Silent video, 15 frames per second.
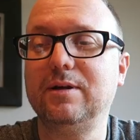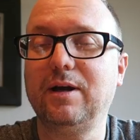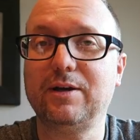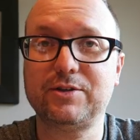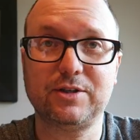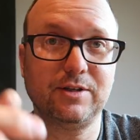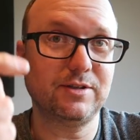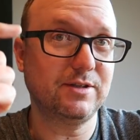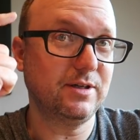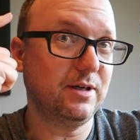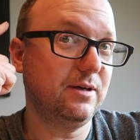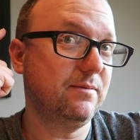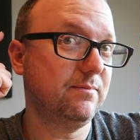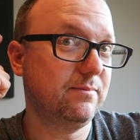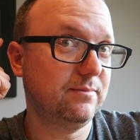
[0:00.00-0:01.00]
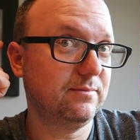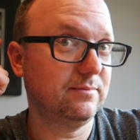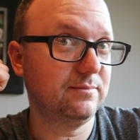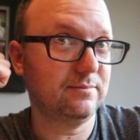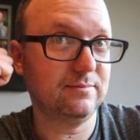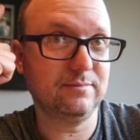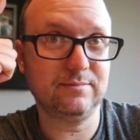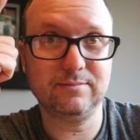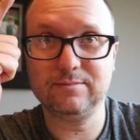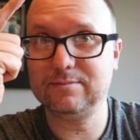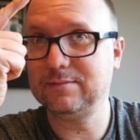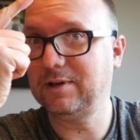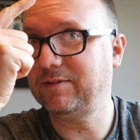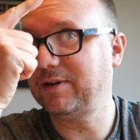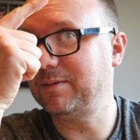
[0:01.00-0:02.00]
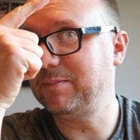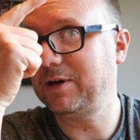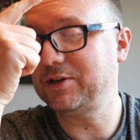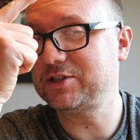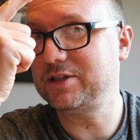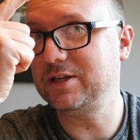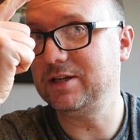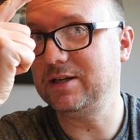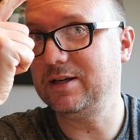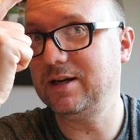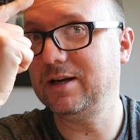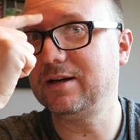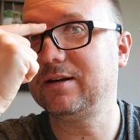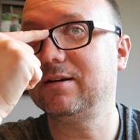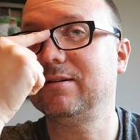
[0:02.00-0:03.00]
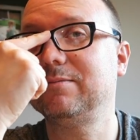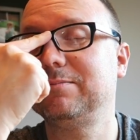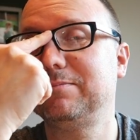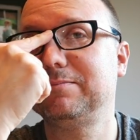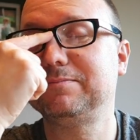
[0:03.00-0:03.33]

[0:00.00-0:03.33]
As you can see, I've had a much needed haircut.